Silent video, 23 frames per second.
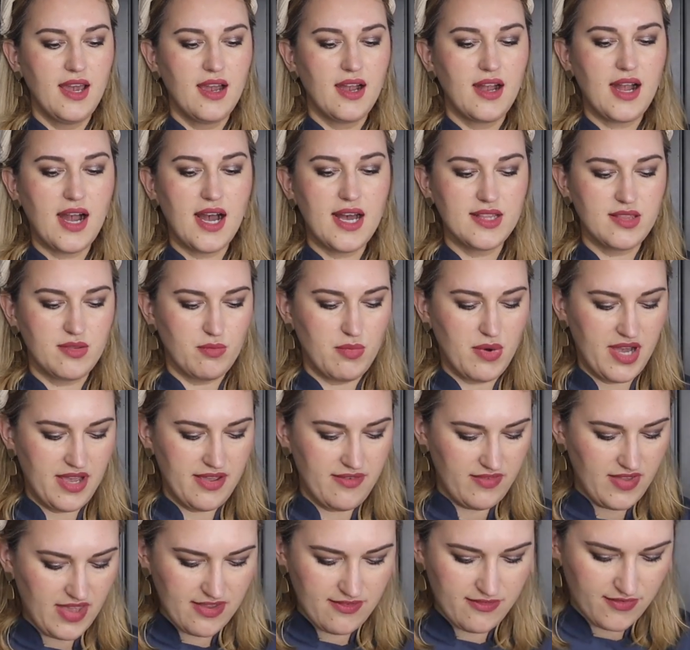cut my
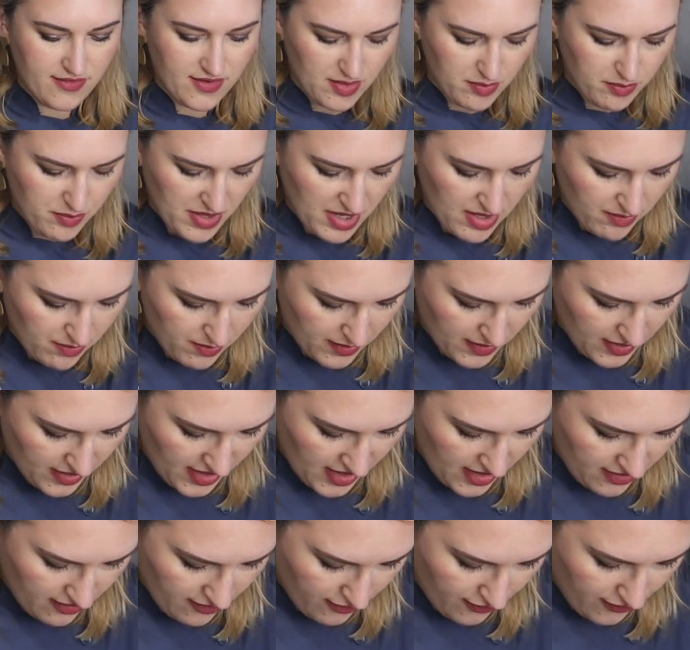wafer paper
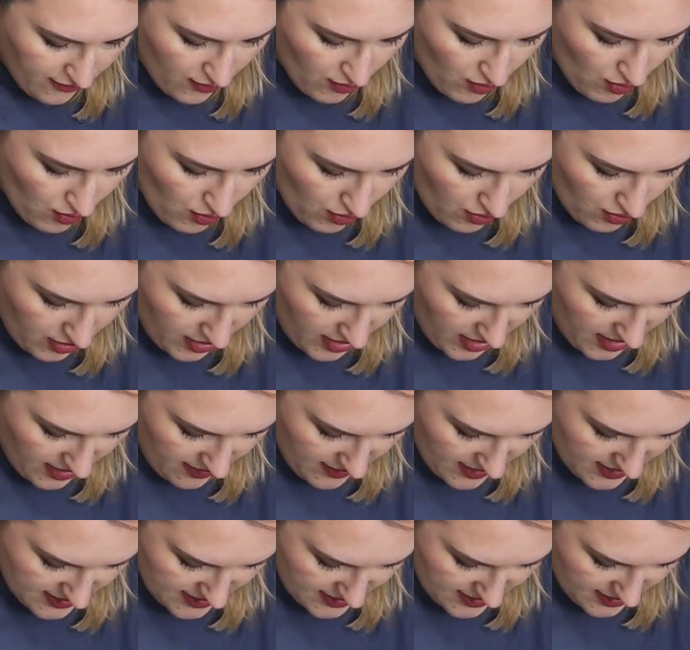in 4
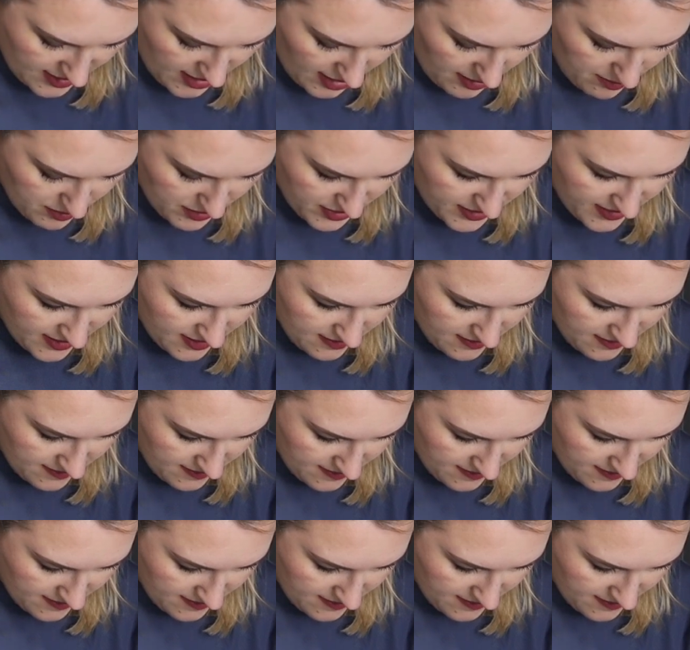even strips.